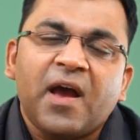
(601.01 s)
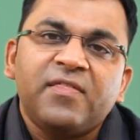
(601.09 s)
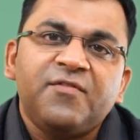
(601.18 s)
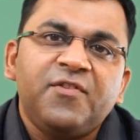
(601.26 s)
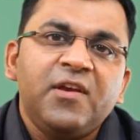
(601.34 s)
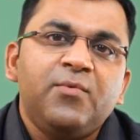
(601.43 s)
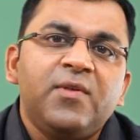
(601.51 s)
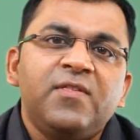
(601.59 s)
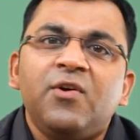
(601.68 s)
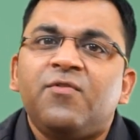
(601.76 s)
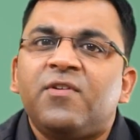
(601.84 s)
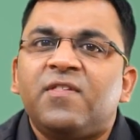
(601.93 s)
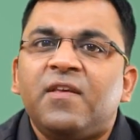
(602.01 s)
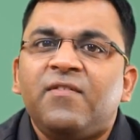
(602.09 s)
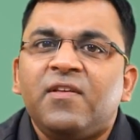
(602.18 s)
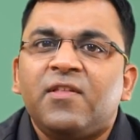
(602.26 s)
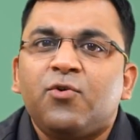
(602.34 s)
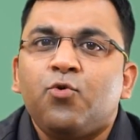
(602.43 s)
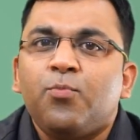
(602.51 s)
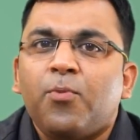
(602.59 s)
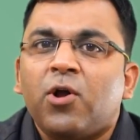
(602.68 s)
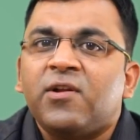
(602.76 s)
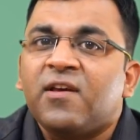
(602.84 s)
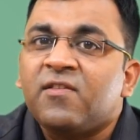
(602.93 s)
and the frequency of receiving the
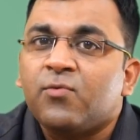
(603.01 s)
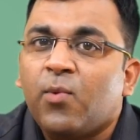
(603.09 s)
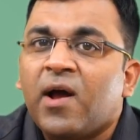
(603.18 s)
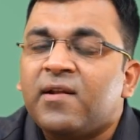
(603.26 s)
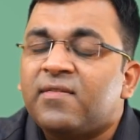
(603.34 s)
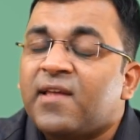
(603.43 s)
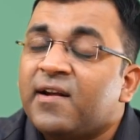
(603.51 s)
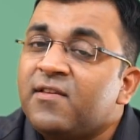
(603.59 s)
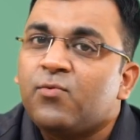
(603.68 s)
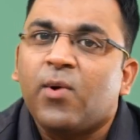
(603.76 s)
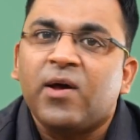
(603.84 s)
coupon is 1, that is